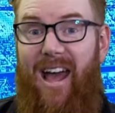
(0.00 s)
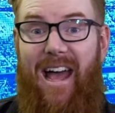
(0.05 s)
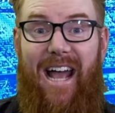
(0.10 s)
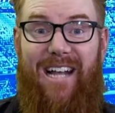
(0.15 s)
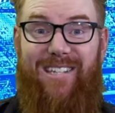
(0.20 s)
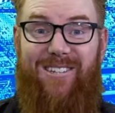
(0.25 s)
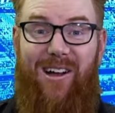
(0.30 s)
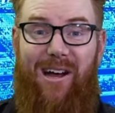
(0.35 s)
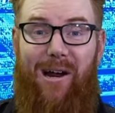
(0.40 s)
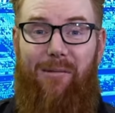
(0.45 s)

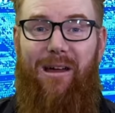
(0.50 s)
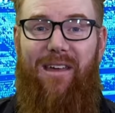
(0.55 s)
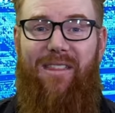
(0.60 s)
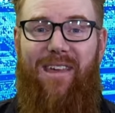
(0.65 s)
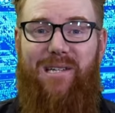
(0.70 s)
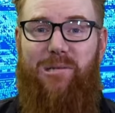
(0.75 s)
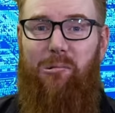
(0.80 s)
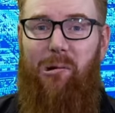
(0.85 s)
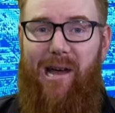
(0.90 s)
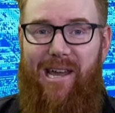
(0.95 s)
It's not going to be
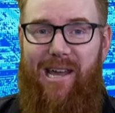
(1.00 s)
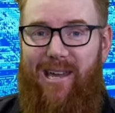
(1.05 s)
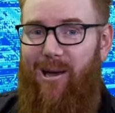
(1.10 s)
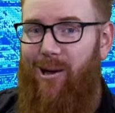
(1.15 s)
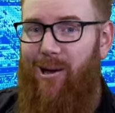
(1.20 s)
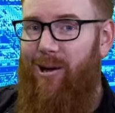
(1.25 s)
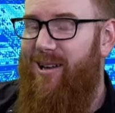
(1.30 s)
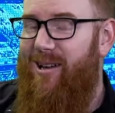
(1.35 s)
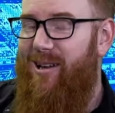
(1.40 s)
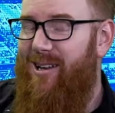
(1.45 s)
this
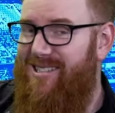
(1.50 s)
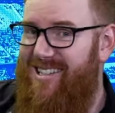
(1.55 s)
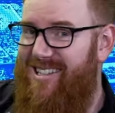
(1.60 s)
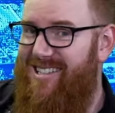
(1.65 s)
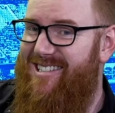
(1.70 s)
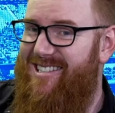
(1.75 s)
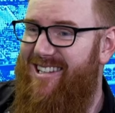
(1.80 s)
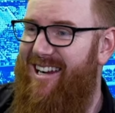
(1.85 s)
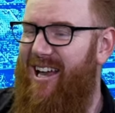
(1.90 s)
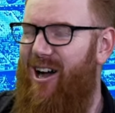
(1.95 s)
week. Definitely he's
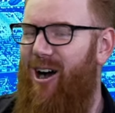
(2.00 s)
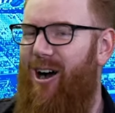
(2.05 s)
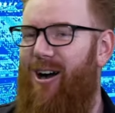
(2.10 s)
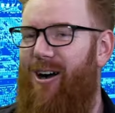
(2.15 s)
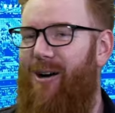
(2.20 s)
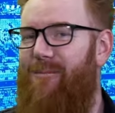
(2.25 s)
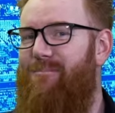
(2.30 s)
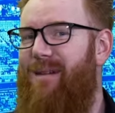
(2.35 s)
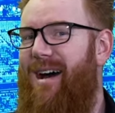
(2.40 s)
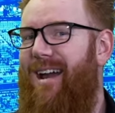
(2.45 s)
next sitting, week,
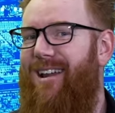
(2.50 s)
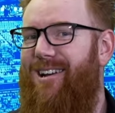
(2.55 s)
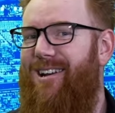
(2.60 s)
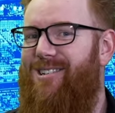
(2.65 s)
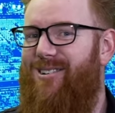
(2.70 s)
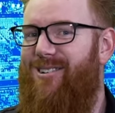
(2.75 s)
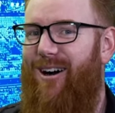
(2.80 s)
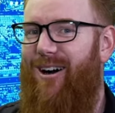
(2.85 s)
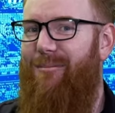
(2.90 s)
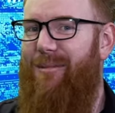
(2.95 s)
Oh, yeah.
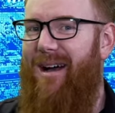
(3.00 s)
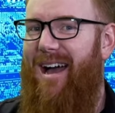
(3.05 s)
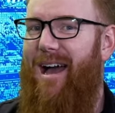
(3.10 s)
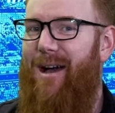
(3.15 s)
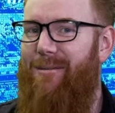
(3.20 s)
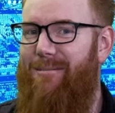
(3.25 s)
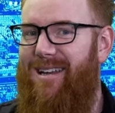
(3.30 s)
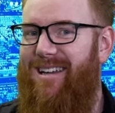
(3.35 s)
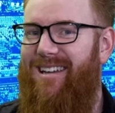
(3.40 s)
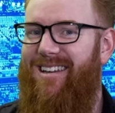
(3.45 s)
managed. Oh, my
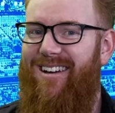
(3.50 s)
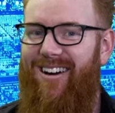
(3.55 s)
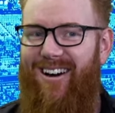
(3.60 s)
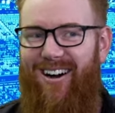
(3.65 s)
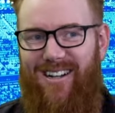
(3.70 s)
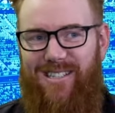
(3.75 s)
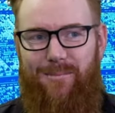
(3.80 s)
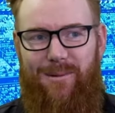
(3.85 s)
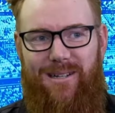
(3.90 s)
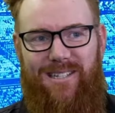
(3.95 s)
hammy. Oh,
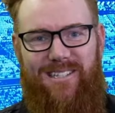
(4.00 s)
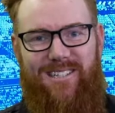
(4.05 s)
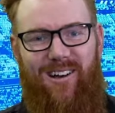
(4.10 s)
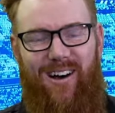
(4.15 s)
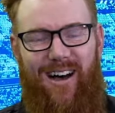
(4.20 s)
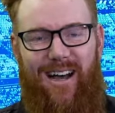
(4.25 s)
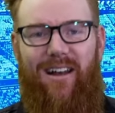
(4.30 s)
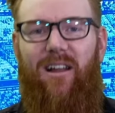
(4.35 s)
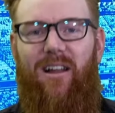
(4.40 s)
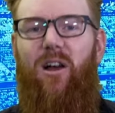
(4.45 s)
it's a bit
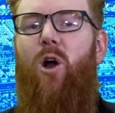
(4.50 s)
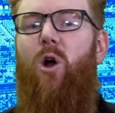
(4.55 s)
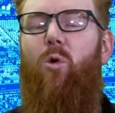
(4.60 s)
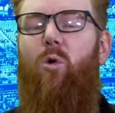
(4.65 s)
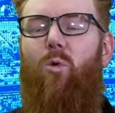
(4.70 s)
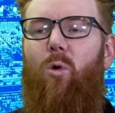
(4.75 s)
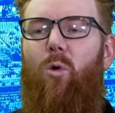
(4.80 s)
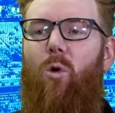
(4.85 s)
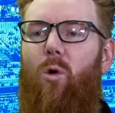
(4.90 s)
tight. Ill.